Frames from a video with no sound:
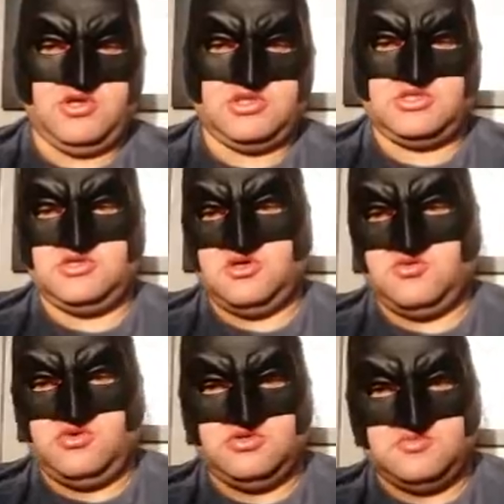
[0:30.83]
all the
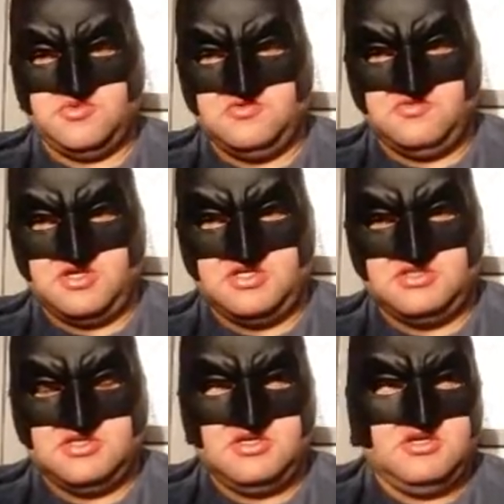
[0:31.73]
Star Wars
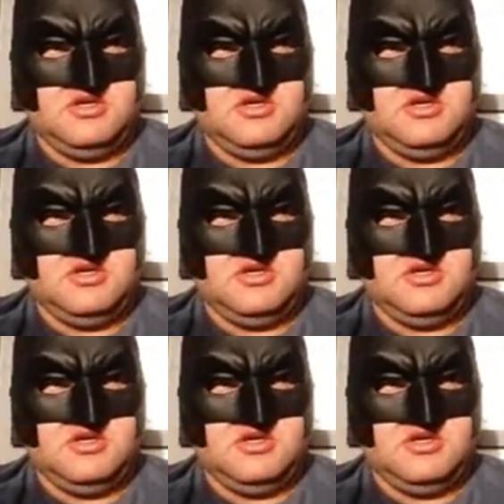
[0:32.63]
movies